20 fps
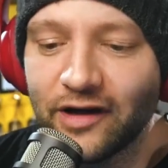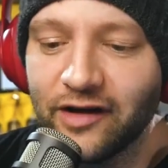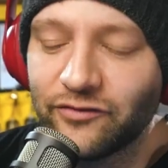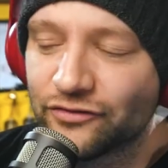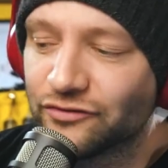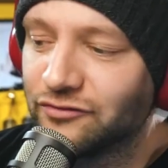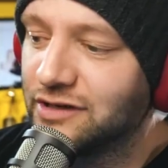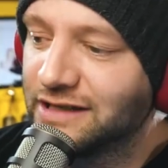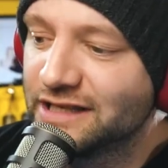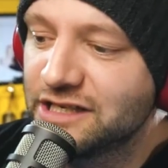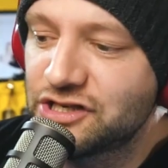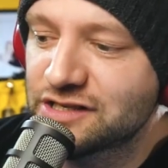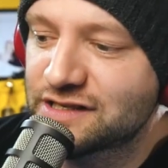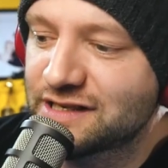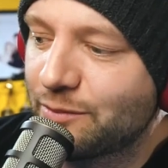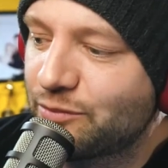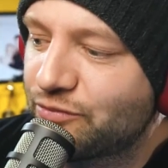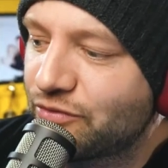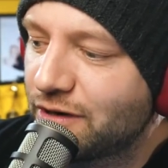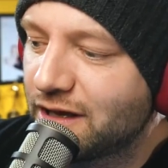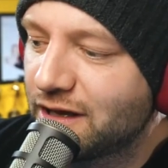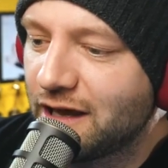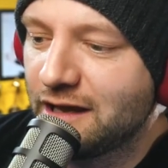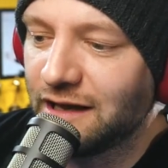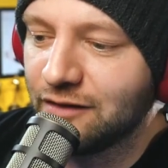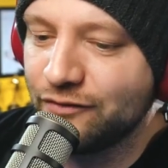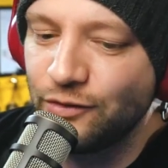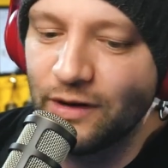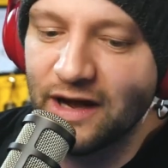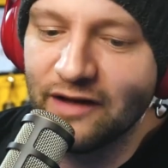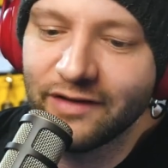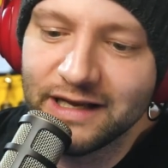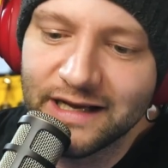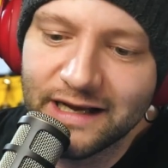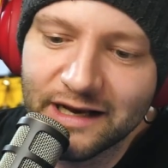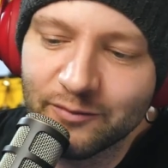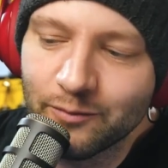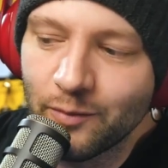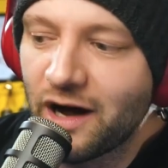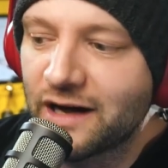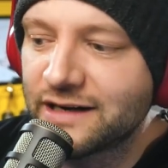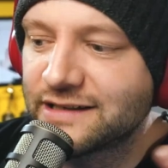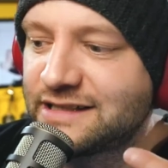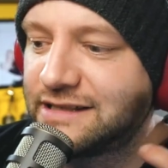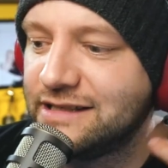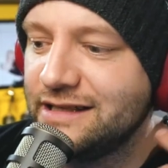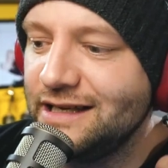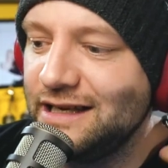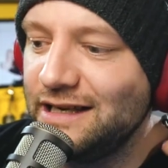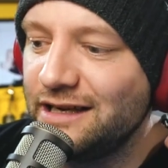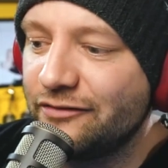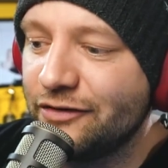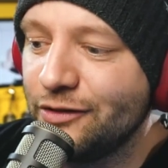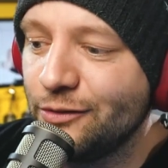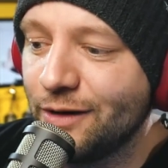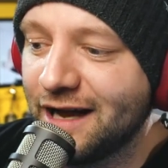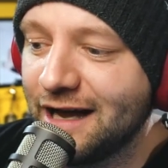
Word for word: of a religious upbringing, if you have any kind of modesty, if you